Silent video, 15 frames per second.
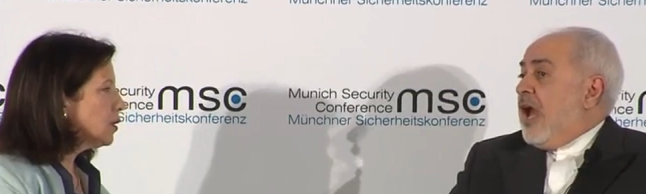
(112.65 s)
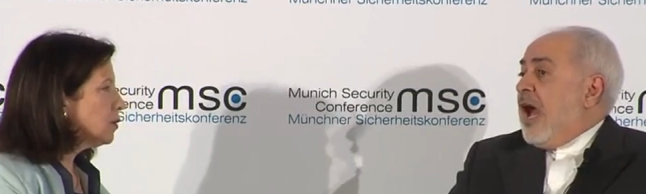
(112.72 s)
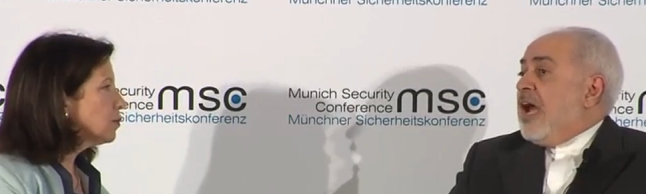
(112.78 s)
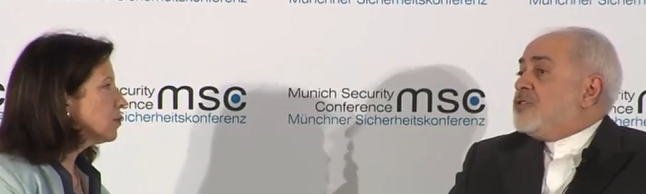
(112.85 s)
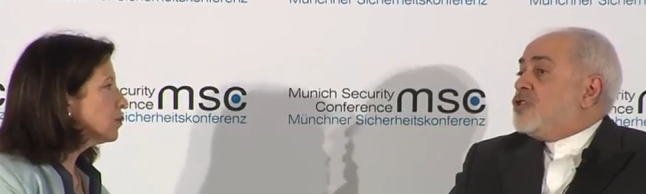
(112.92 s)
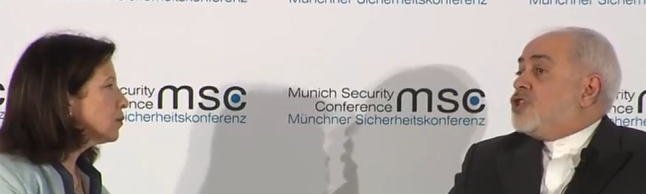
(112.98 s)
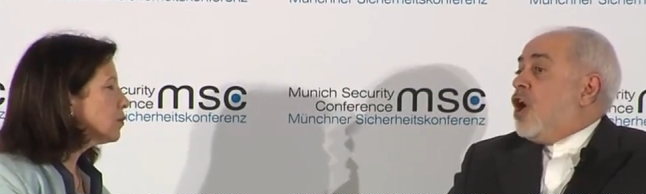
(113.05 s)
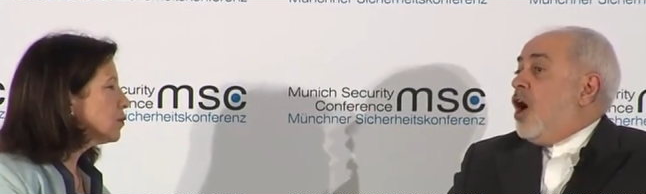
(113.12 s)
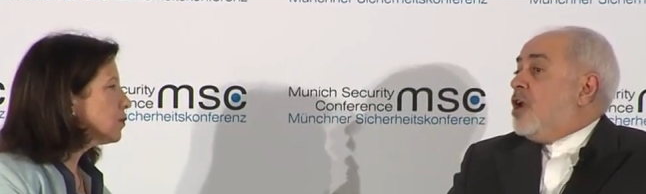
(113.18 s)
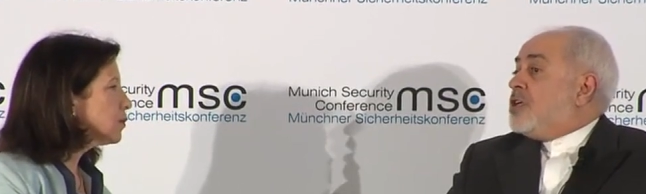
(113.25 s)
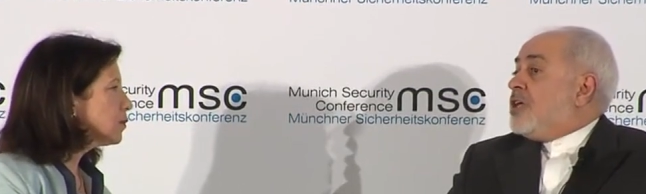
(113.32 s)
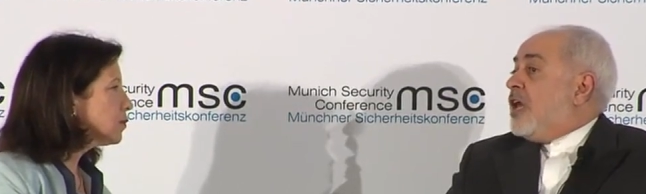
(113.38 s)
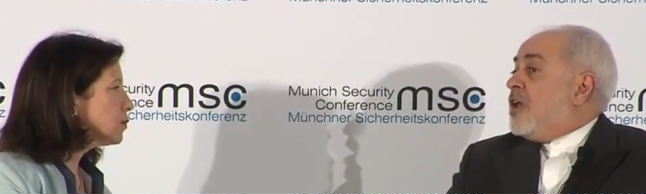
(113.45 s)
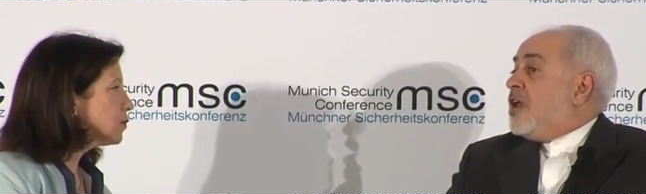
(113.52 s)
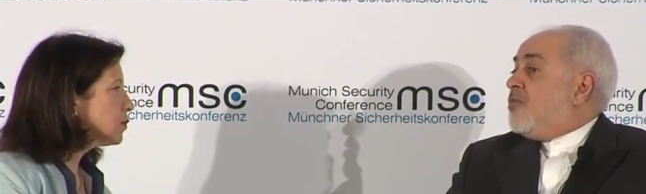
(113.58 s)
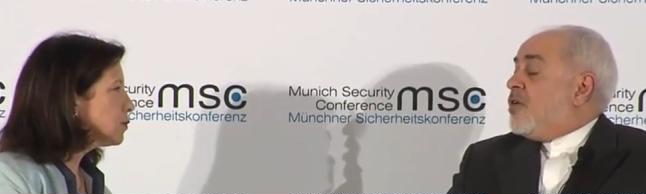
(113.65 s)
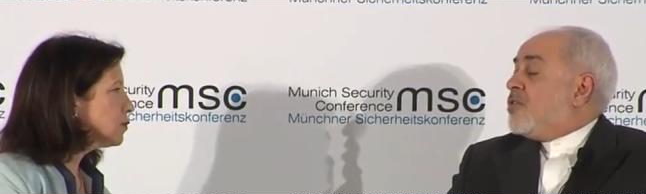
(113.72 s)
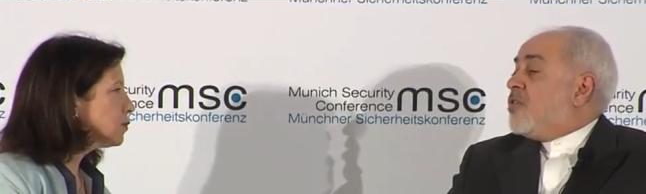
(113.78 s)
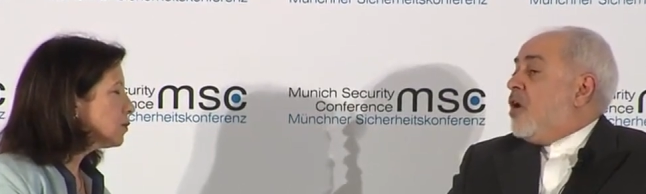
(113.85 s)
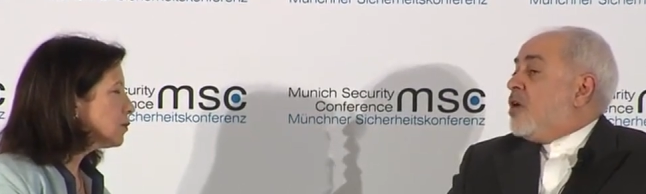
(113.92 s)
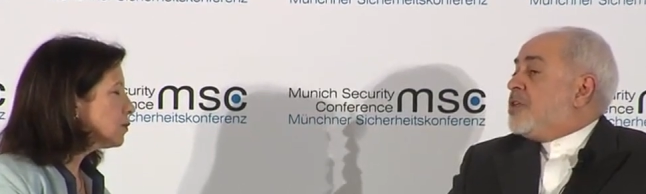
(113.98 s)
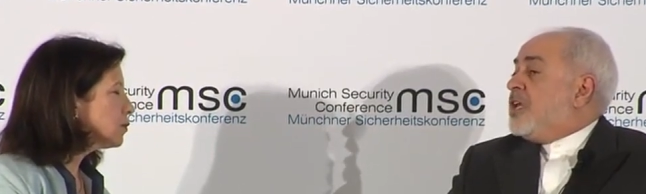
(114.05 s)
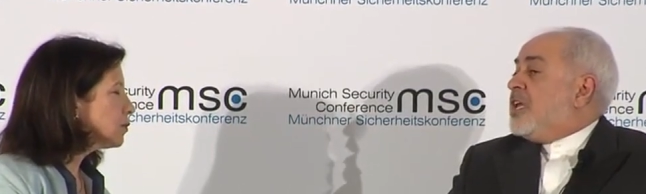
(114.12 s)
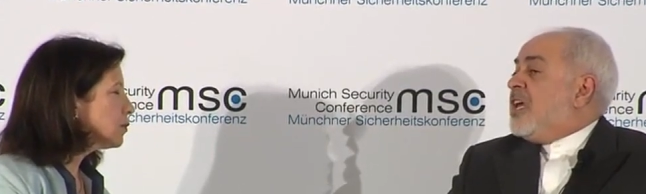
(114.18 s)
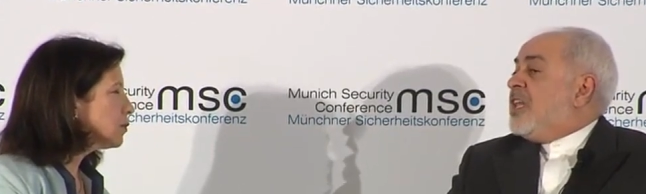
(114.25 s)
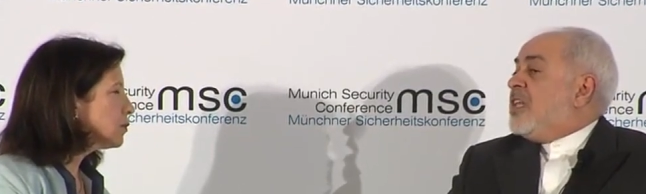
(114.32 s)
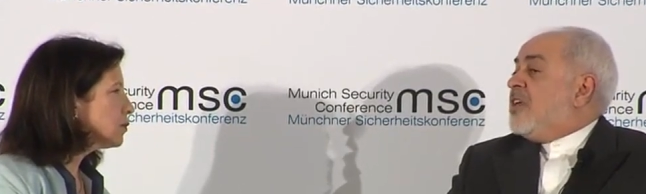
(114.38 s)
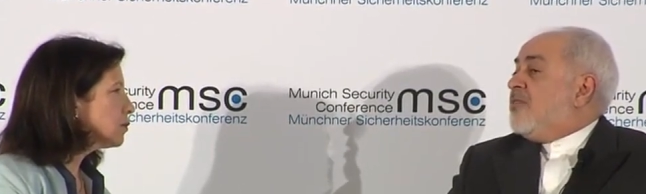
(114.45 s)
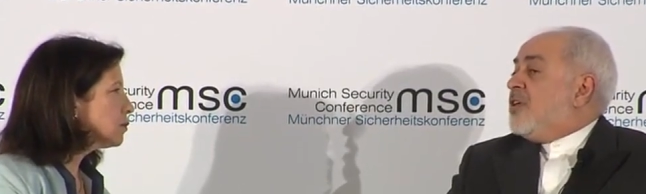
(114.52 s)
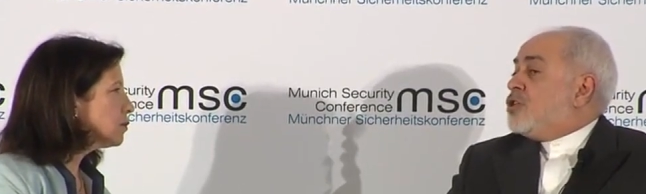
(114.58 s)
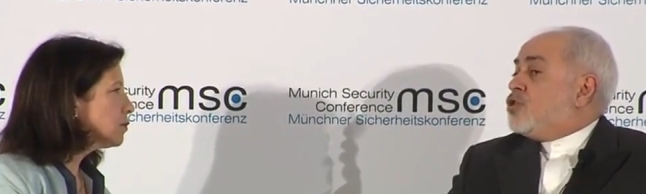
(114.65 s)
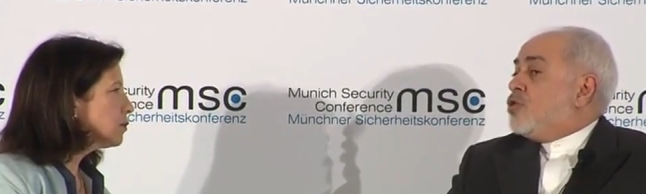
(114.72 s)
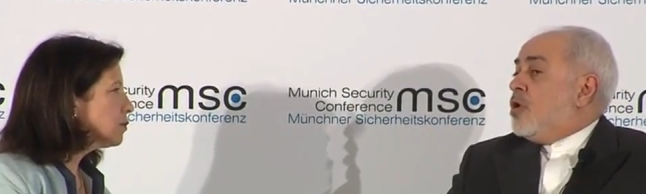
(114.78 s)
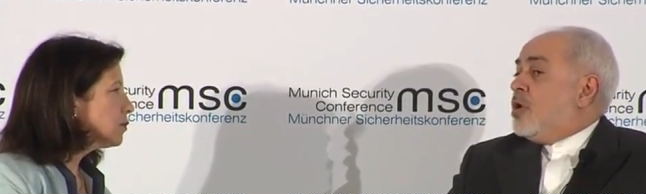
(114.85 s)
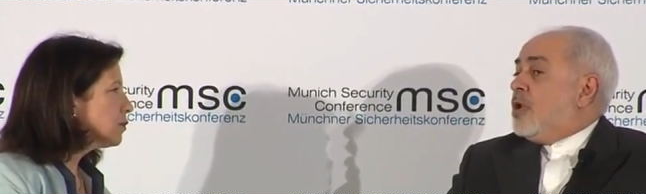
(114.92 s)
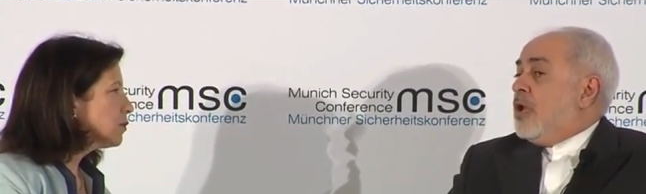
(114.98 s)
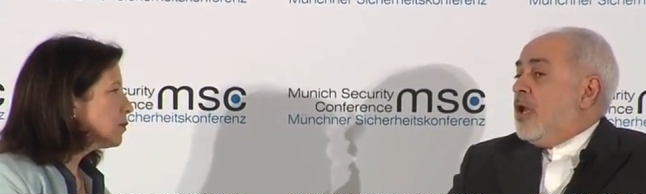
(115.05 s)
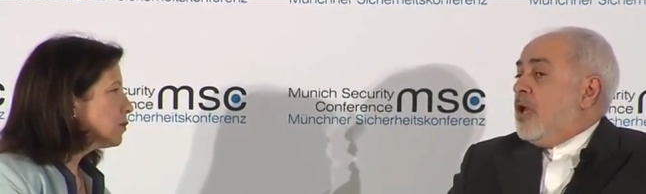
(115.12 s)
Speaker 1: And John Kerry was not an individual.